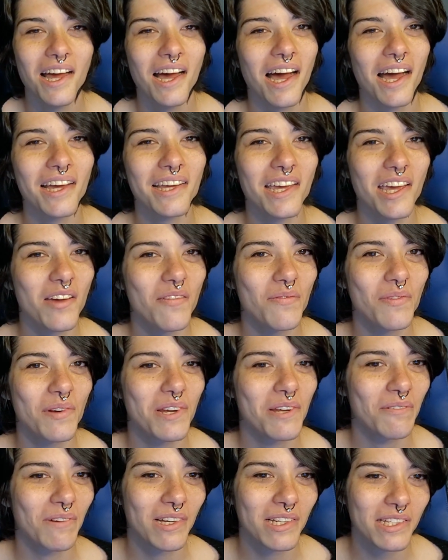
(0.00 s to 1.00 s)
I can't
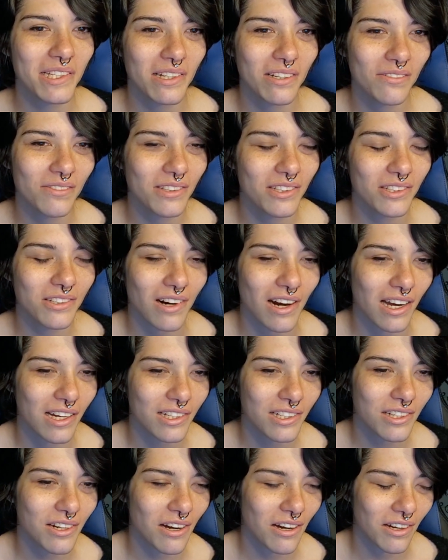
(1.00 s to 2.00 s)
bring myself to
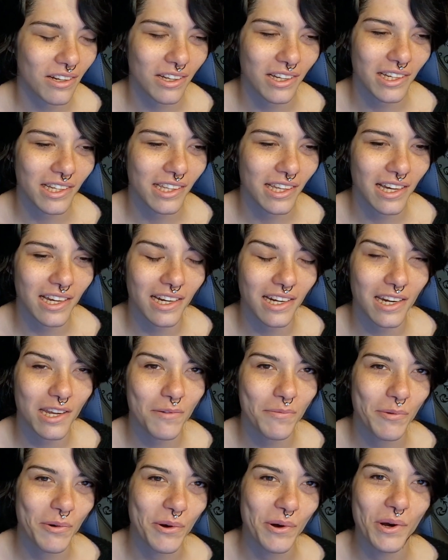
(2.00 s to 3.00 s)
trash talk like that
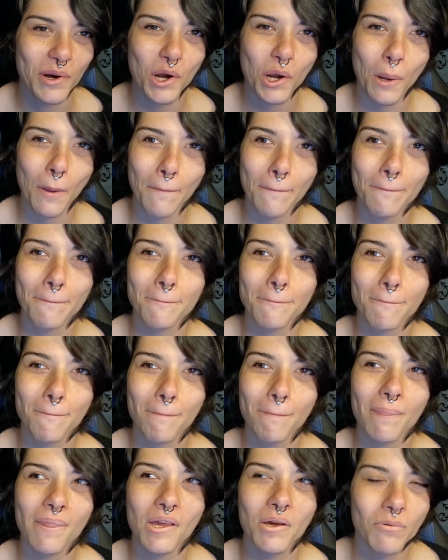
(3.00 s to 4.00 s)
anymore.
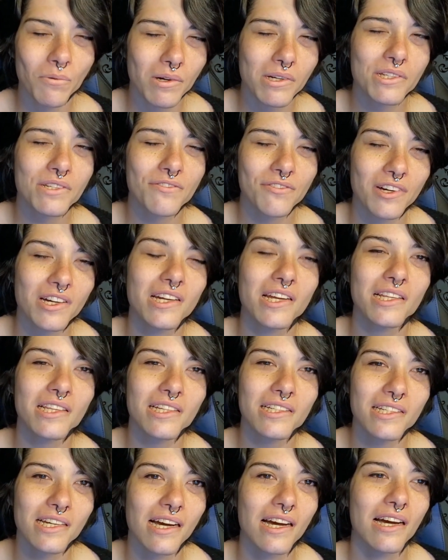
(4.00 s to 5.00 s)
It was fun at the
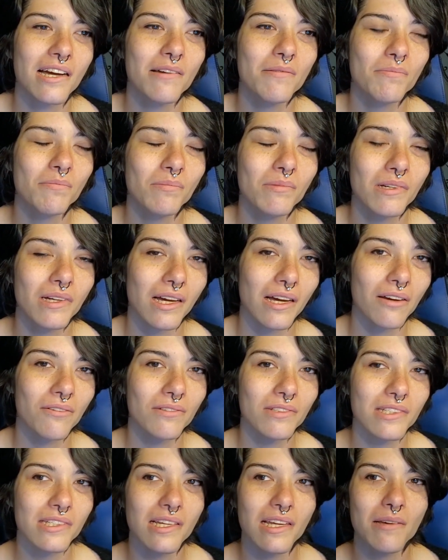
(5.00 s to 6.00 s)
time, I
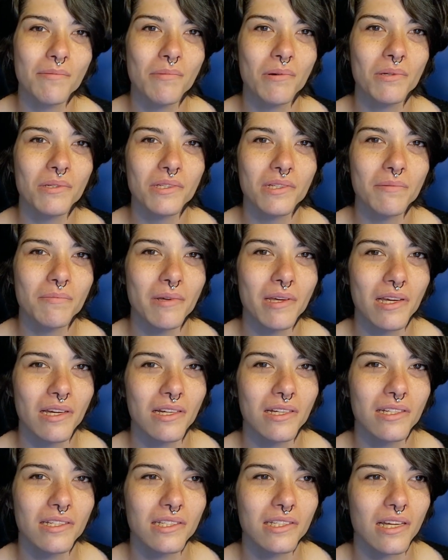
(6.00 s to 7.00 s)
would say mostly
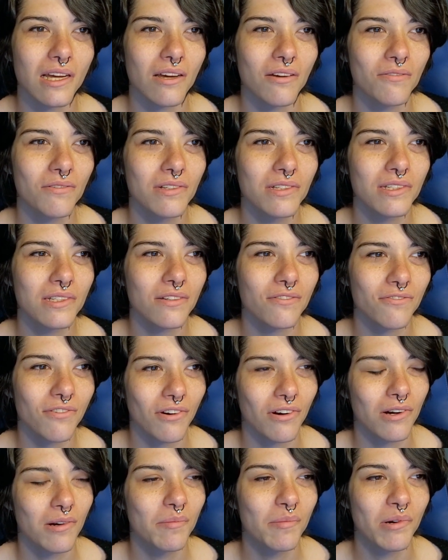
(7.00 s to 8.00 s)
because I was a
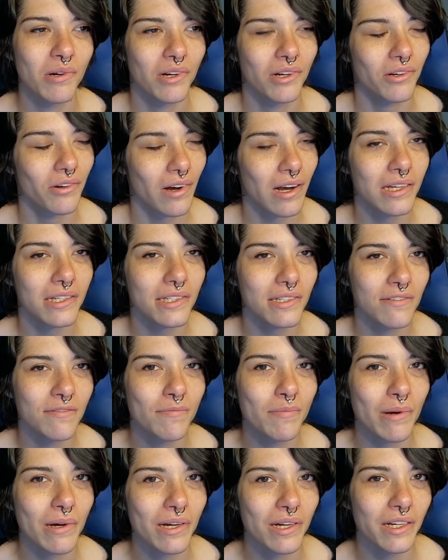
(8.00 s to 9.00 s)
far more aggressive
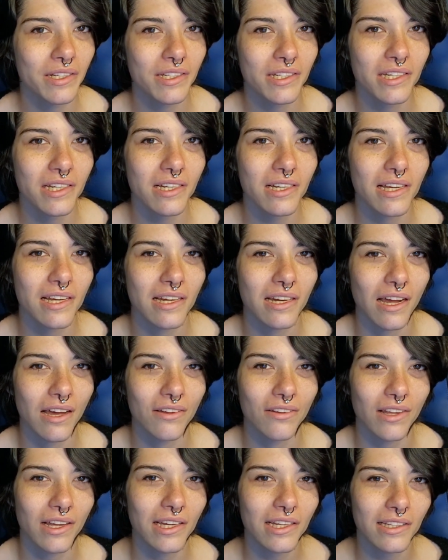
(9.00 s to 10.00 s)
person and I
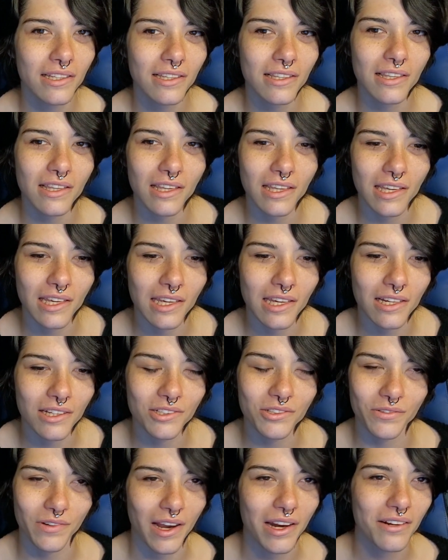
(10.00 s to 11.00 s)
liked the
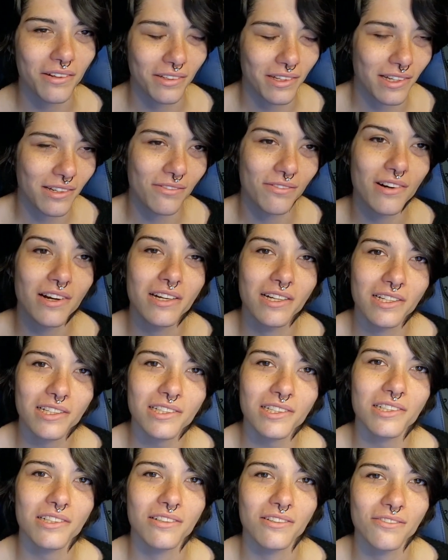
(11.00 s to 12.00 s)
adrenaline
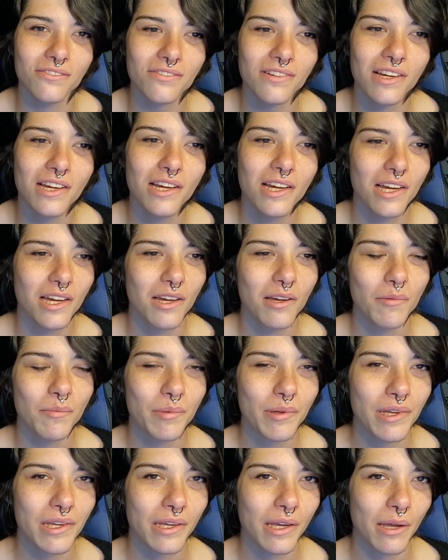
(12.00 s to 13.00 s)
rush of
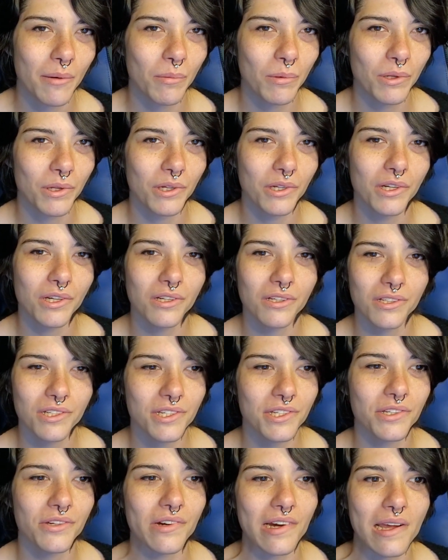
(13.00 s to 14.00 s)
being able to
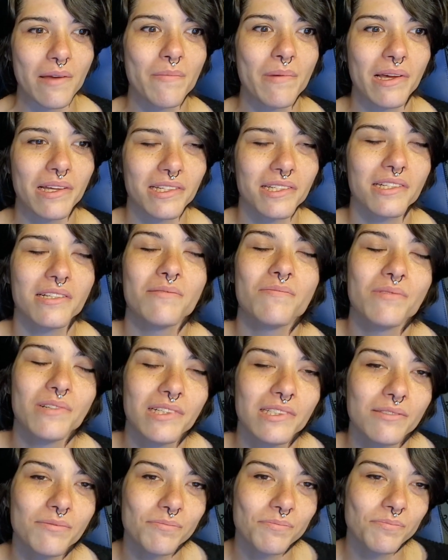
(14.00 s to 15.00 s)
scream at someone.